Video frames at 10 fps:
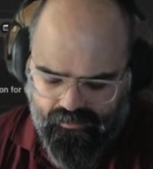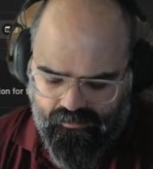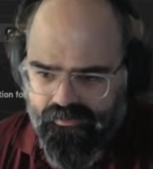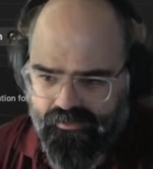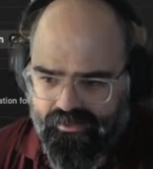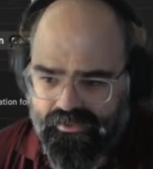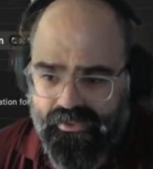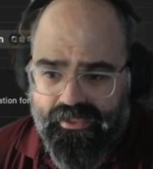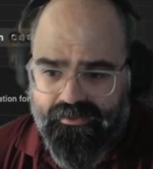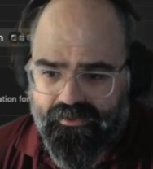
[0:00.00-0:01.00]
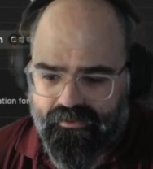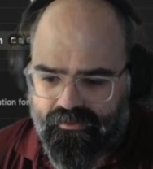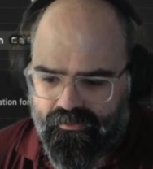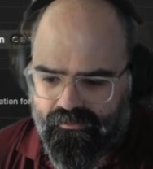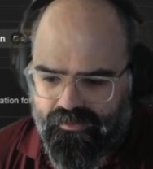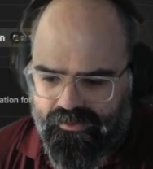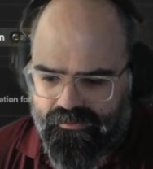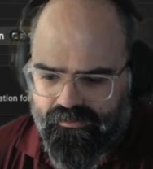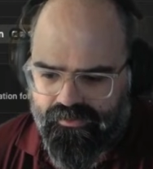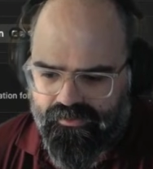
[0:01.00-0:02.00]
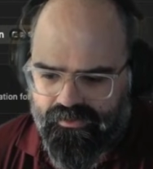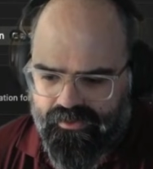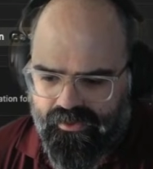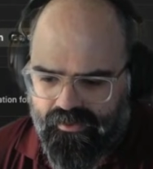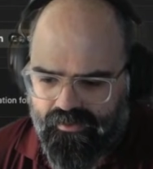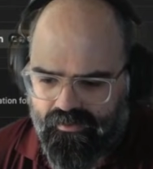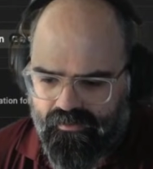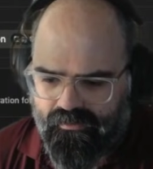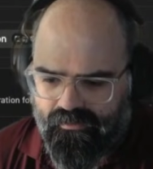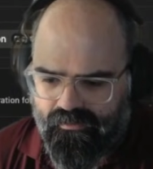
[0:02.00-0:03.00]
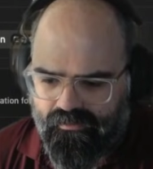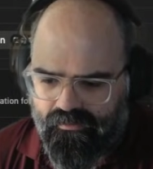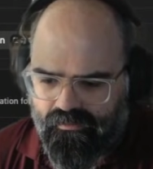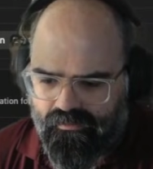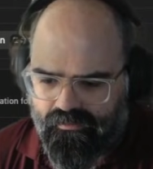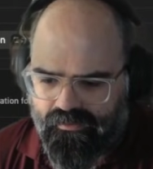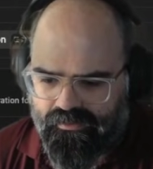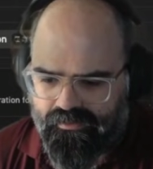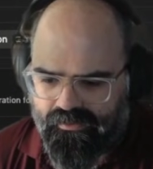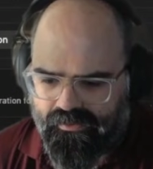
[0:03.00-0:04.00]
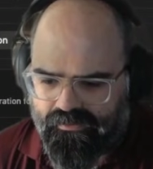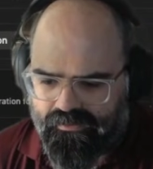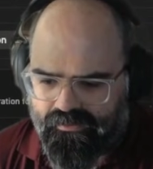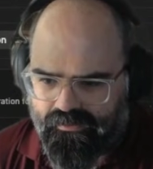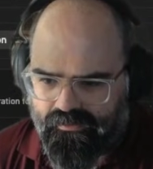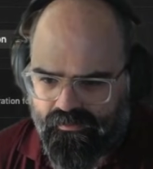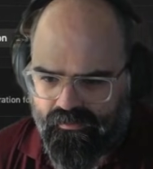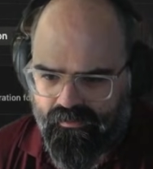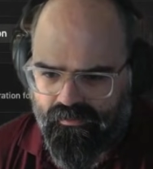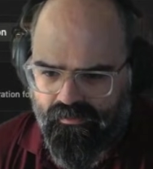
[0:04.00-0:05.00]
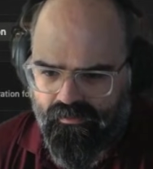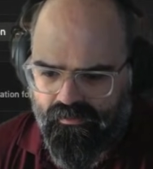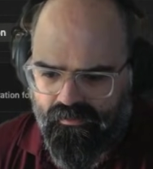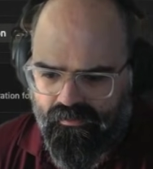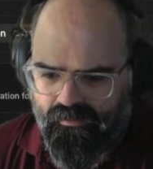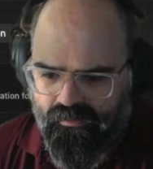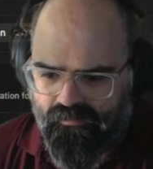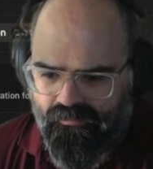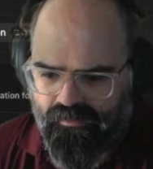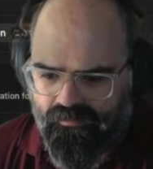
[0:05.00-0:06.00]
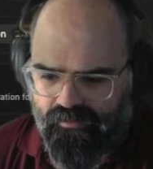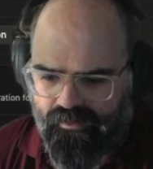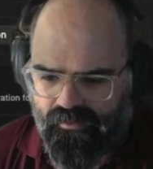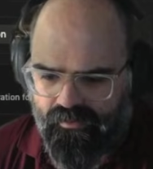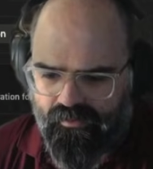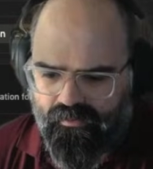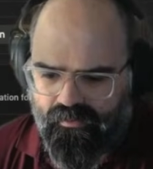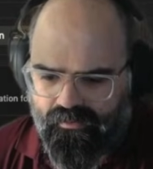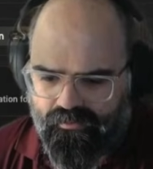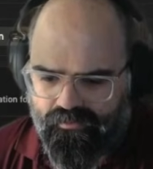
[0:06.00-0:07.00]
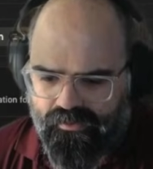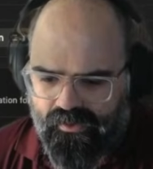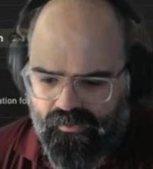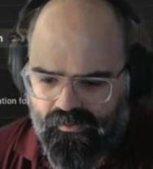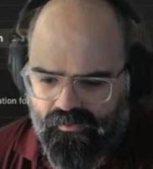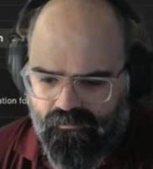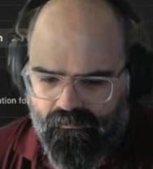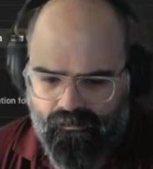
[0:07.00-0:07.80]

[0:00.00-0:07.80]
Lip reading: So it says I can't see Todoist, so I just added Todoist as a MCP. Can you check again?